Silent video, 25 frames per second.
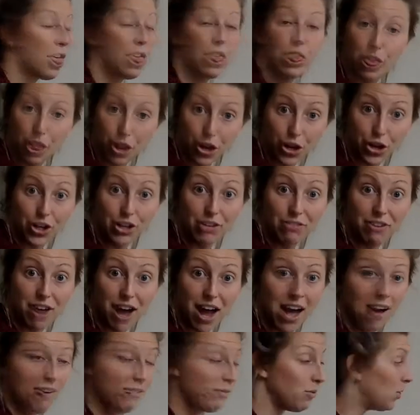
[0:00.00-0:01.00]

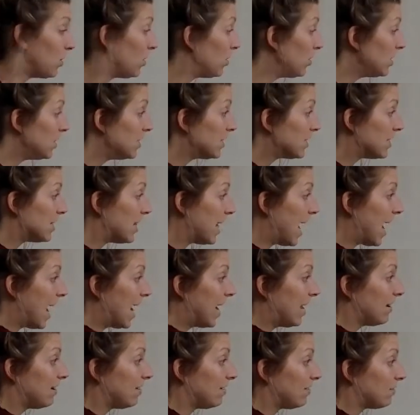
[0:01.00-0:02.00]
35. Well, is that
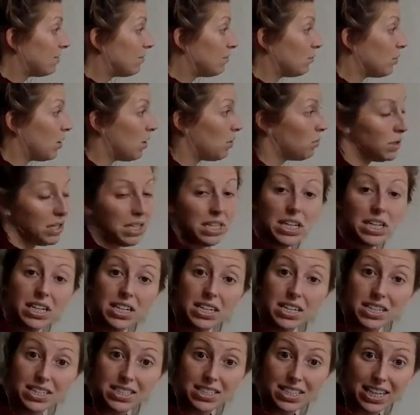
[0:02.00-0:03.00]
what we needed
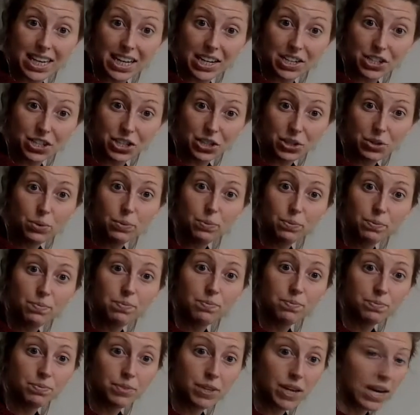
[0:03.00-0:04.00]
it to get to?
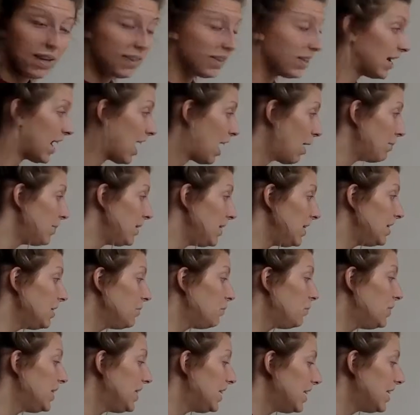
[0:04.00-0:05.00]
Yeah, then how many did
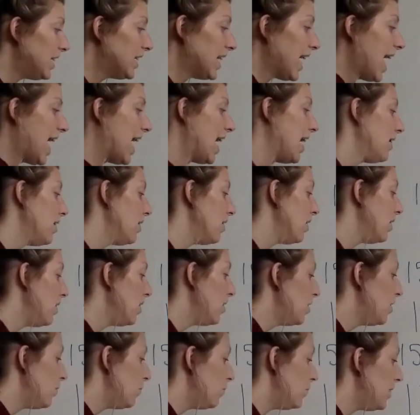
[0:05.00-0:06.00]
we need to add?
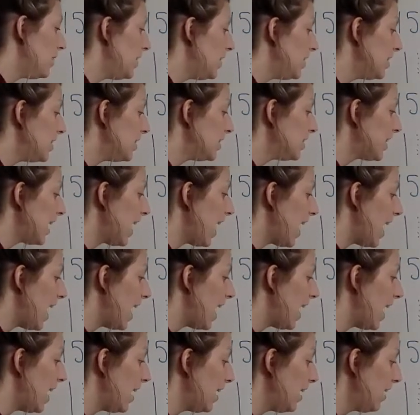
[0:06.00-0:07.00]
We needed to
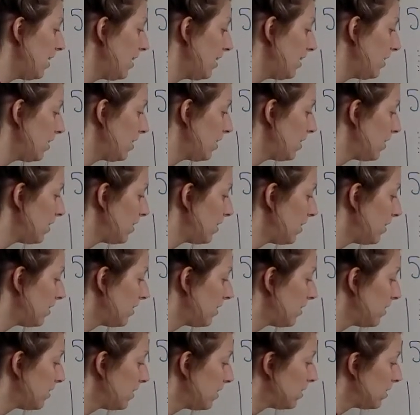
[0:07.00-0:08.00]
add
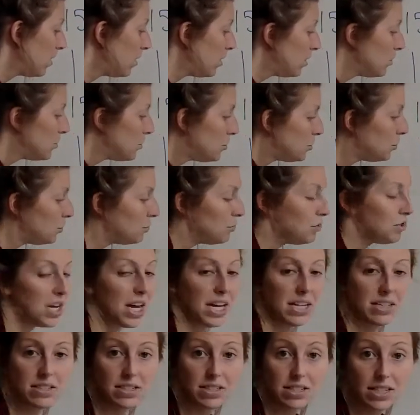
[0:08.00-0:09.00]
2
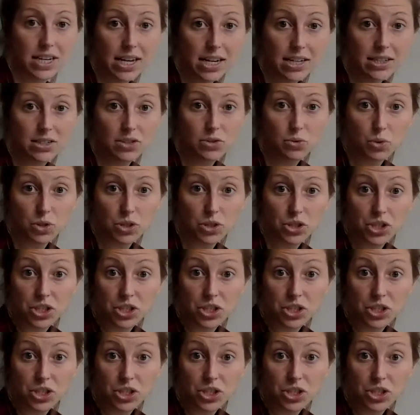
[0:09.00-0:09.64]
10 sticks, which